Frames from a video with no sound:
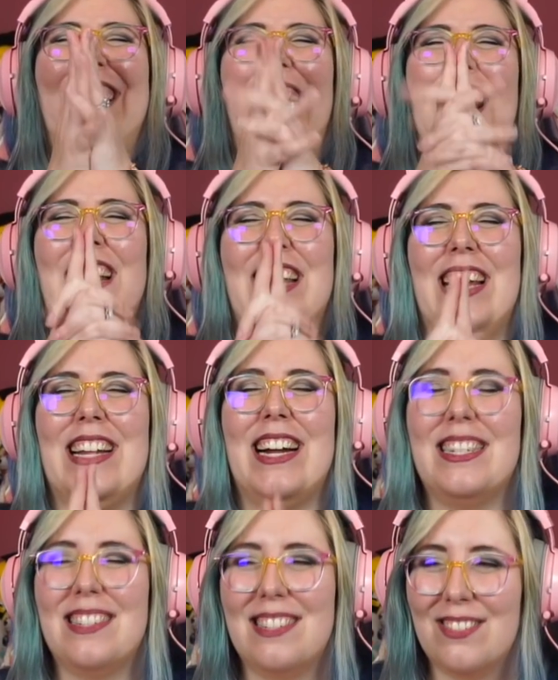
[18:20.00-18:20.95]
I
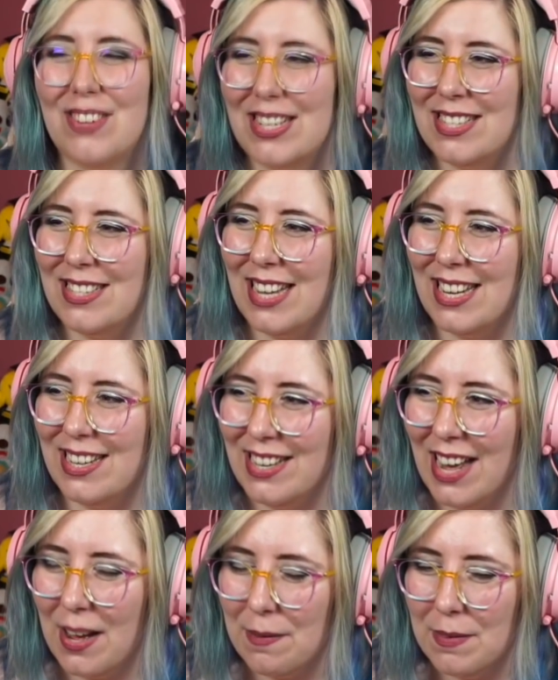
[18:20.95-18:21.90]
cannot stress that
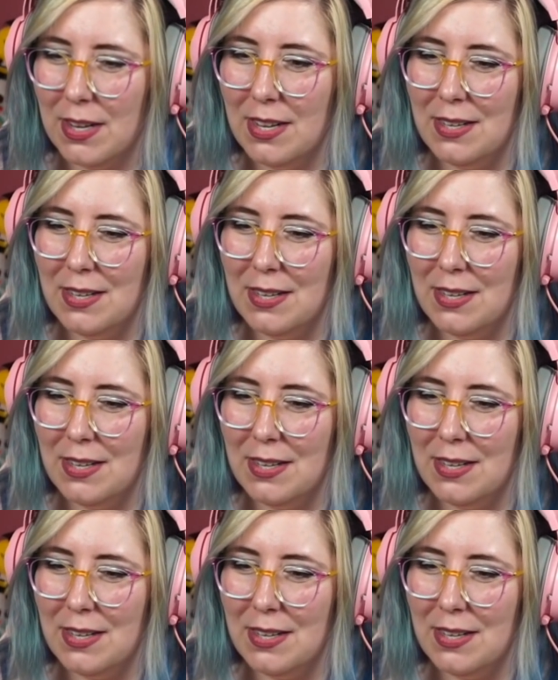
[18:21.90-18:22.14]
enough.